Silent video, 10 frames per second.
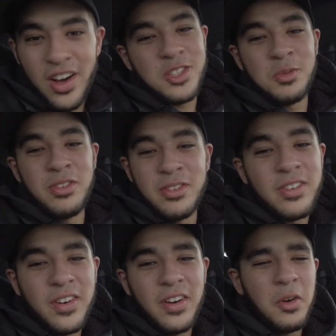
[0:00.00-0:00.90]
aux
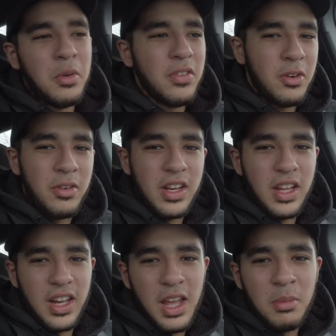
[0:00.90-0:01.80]
we've we've
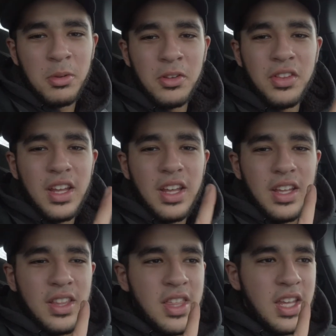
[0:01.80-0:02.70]
already enabled,
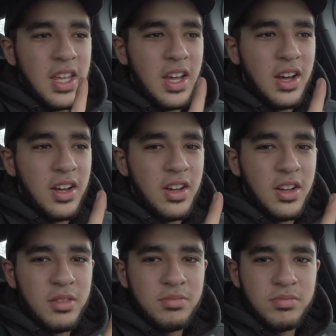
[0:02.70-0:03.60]
the
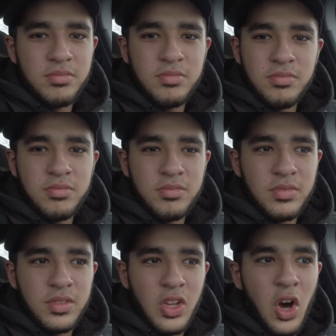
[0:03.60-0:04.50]
uh,
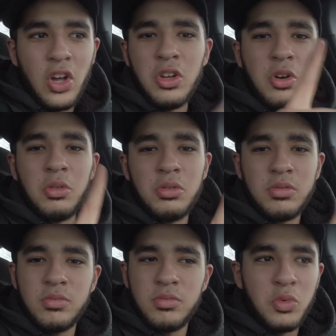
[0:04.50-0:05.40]
audio,
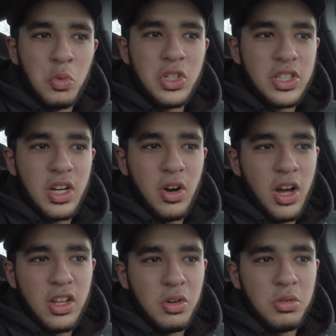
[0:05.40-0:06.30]
which is our
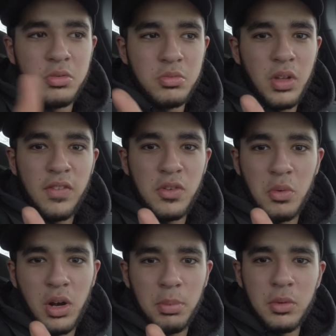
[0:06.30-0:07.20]
audio. If
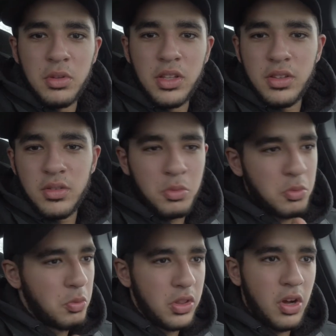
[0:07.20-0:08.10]
you want to play with it,
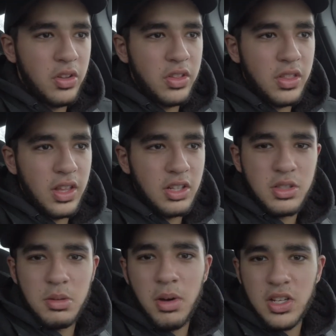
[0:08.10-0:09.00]
with all the
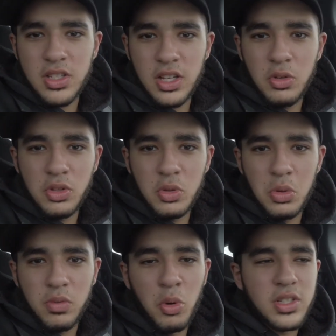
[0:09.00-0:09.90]
things, the mods that you can do
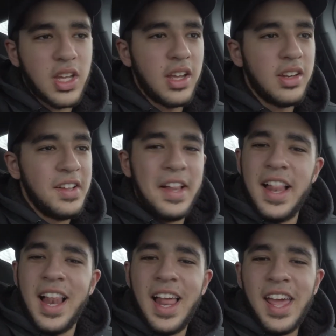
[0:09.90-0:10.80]
with FORScan,
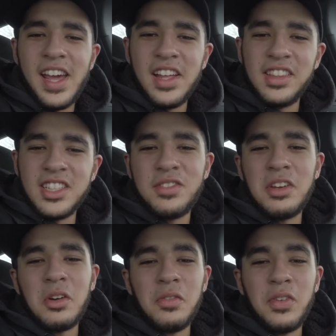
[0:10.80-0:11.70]
and this
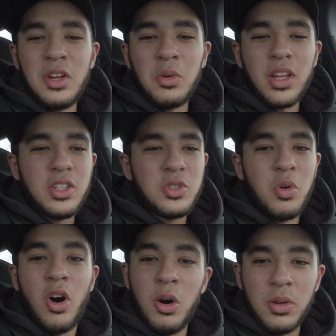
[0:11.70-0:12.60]
video video we're gonna
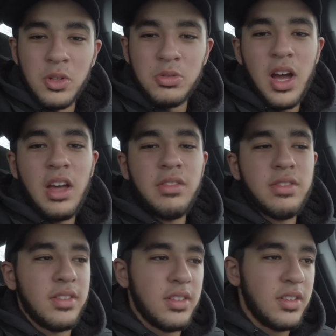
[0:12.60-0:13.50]
do all-wheel
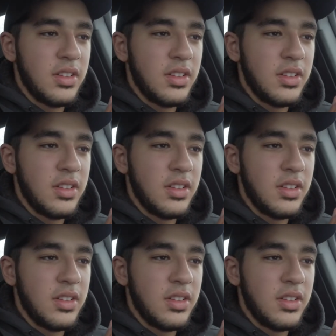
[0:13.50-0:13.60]
drive,